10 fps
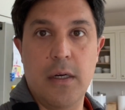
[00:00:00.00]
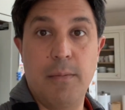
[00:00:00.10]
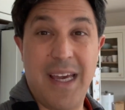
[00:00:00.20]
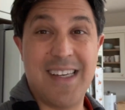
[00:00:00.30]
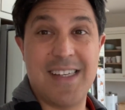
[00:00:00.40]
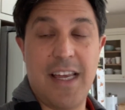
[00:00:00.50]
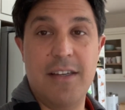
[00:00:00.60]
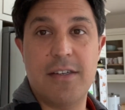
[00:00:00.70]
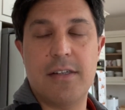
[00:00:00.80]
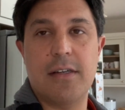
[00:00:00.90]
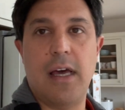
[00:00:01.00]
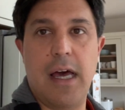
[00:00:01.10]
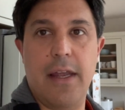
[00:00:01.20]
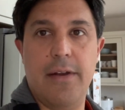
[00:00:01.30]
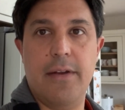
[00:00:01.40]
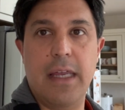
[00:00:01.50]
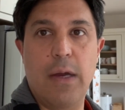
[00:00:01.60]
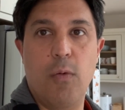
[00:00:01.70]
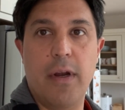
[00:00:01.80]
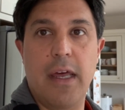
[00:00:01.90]
make sense and
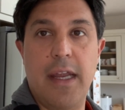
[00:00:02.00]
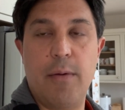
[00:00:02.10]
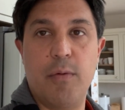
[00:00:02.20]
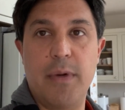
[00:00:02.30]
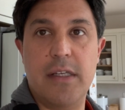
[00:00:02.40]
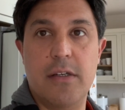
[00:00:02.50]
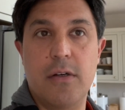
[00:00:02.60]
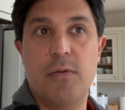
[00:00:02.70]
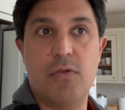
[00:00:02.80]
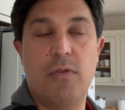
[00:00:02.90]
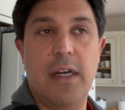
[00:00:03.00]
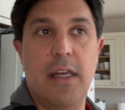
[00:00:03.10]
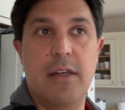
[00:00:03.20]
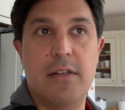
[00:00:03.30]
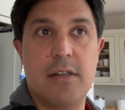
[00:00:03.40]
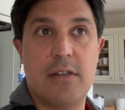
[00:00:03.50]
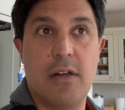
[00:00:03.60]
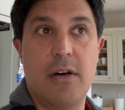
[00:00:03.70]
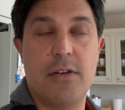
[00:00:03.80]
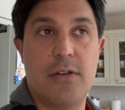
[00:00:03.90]
what it enabled me to do was really to
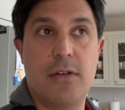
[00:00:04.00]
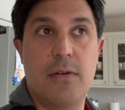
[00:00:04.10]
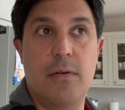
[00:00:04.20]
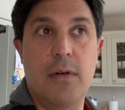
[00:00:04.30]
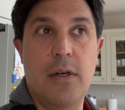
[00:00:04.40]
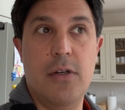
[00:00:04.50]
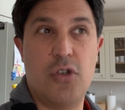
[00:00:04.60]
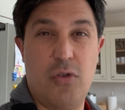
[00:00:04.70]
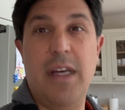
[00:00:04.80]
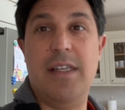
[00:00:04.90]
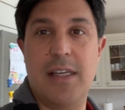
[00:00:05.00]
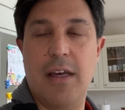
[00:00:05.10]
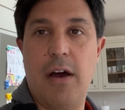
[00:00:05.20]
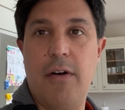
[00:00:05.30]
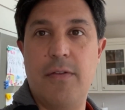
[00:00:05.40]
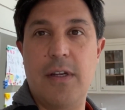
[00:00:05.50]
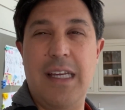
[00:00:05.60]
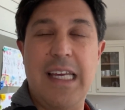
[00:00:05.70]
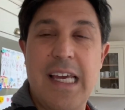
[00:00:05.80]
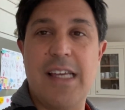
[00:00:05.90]
start to treat it after
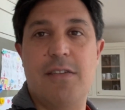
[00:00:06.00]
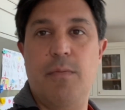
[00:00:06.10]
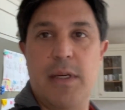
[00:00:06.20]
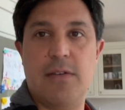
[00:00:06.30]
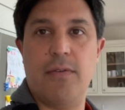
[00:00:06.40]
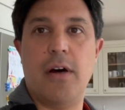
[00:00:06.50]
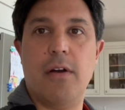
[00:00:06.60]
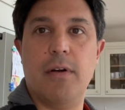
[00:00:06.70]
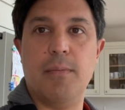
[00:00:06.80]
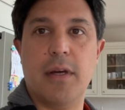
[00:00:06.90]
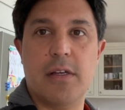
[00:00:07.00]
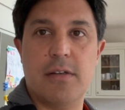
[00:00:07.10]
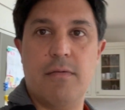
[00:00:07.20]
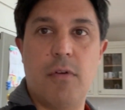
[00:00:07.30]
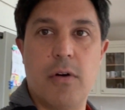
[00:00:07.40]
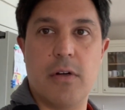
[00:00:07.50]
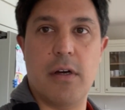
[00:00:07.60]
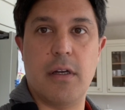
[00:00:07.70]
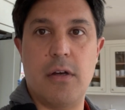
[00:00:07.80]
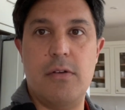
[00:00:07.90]
years of misfiring because of wrong
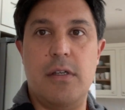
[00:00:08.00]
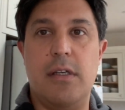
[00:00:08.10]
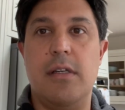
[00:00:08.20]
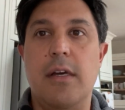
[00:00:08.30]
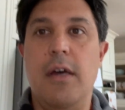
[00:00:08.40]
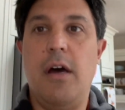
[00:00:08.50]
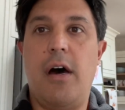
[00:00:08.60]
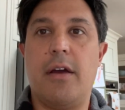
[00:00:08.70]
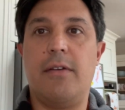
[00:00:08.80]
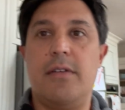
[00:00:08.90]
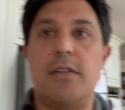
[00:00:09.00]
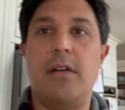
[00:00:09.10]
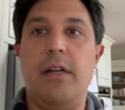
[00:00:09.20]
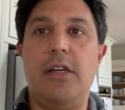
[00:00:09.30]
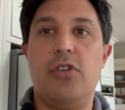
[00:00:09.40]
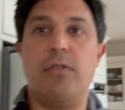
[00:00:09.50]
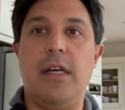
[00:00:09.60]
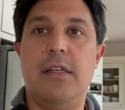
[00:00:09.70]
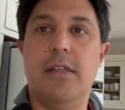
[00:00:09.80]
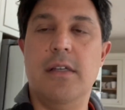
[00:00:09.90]
diagnosis i could suddenly
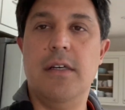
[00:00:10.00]
treat